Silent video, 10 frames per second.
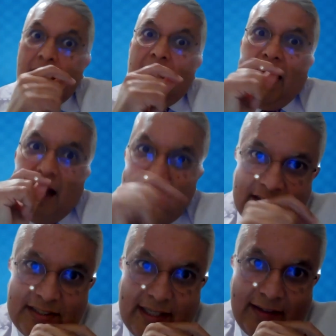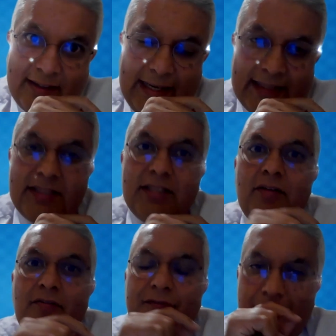Having said that,
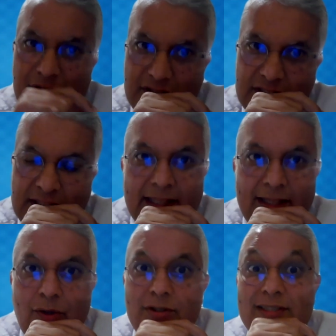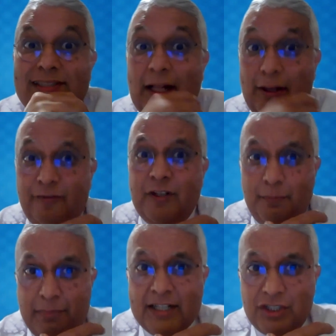focusing in on
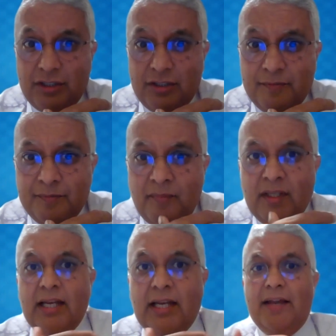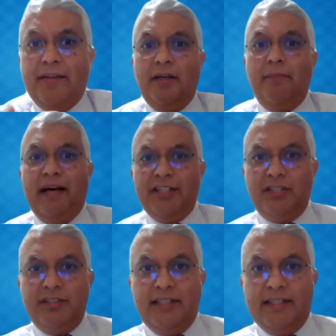self-compassion and the
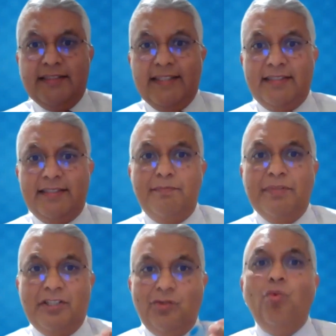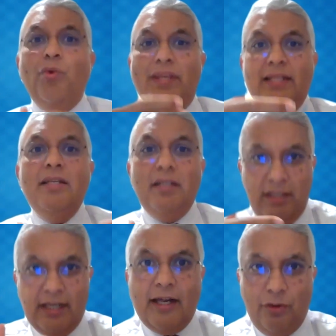compassion that exists between
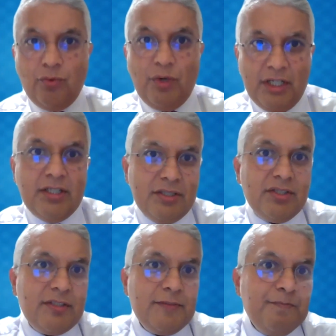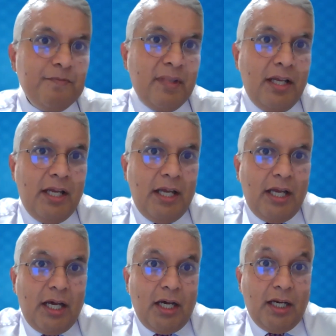health workers
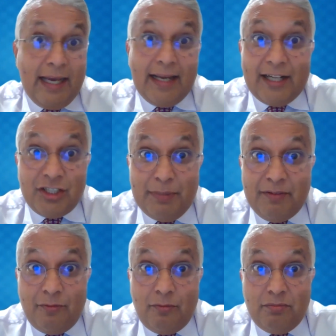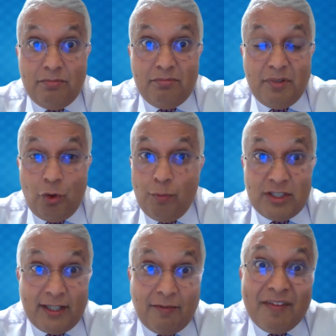can actually be almost
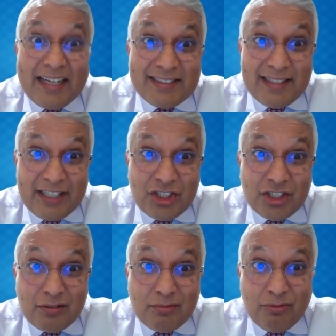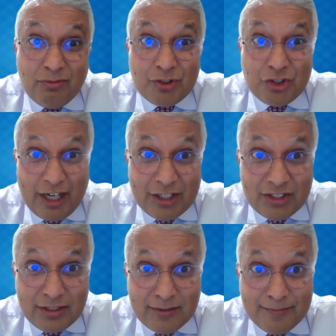like a vaccination for stress.